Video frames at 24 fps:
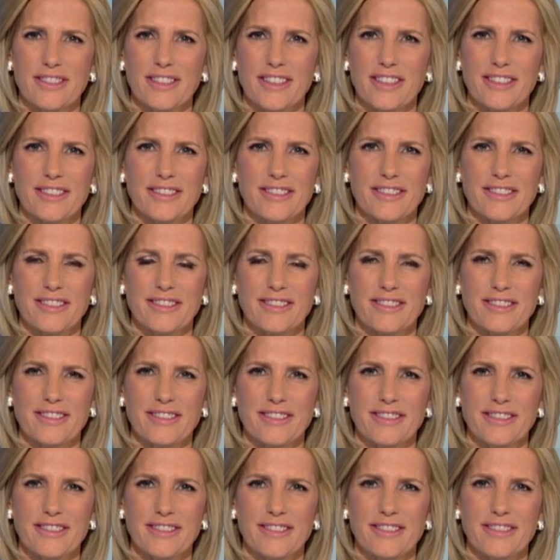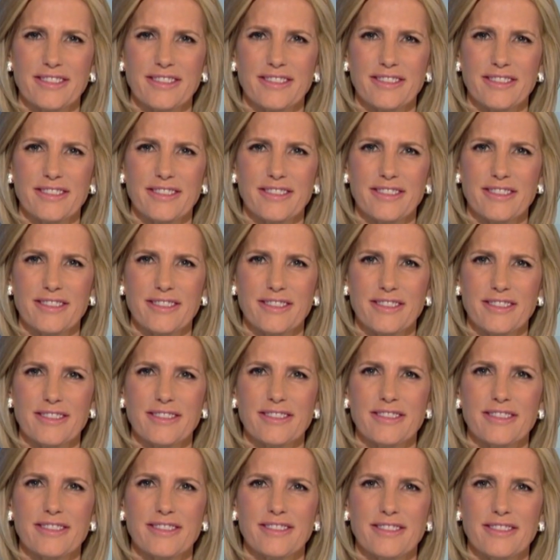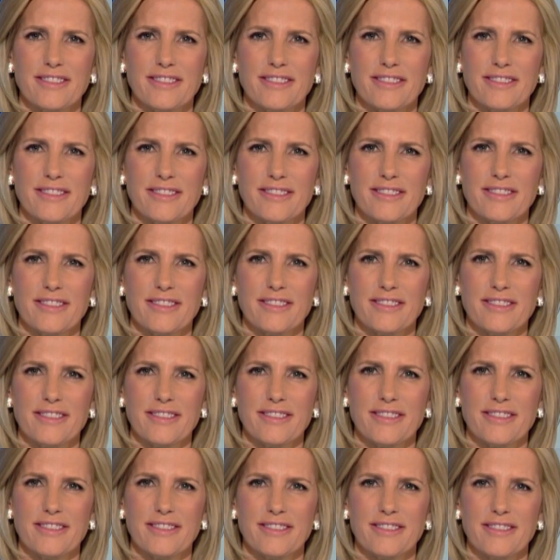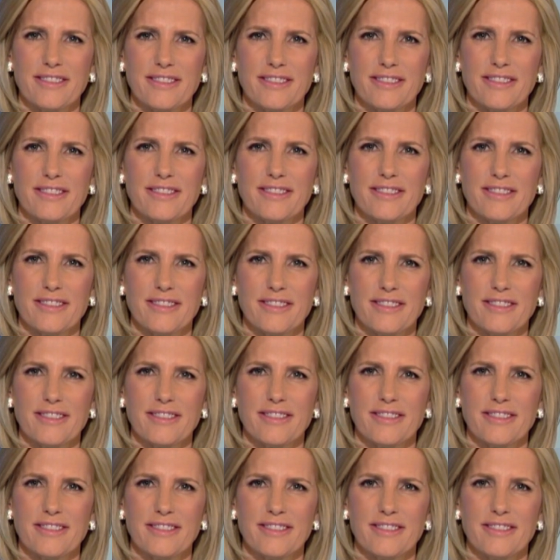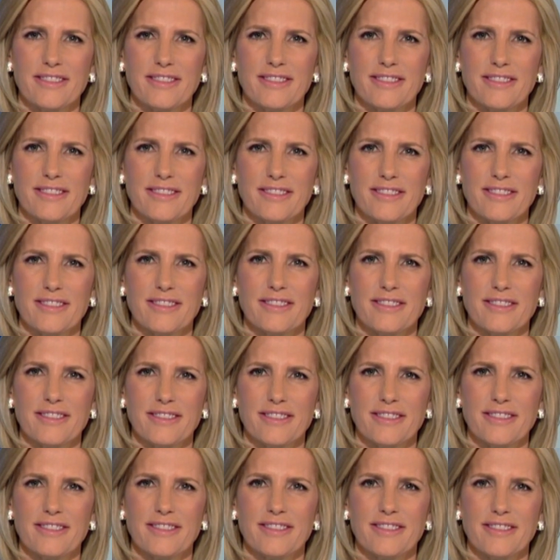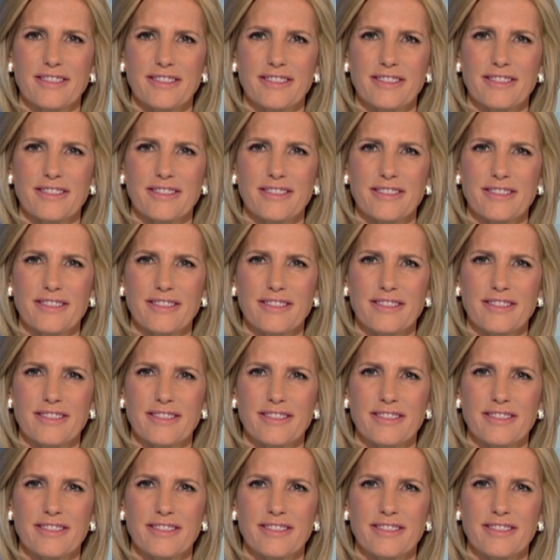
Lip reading: No words are spoken by the person on screen.